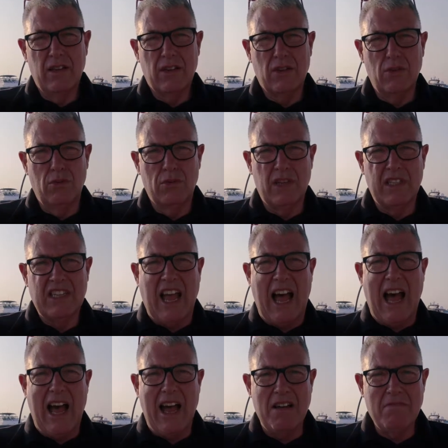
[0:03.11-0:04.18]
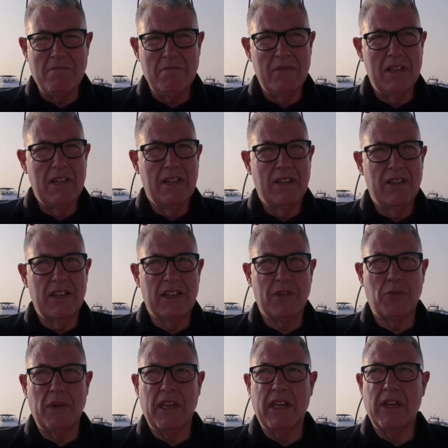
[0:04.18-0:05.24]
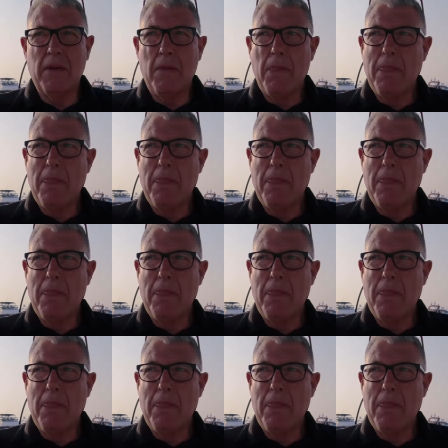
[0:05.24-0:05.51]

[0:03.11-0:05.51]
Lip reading: called the Taha this week.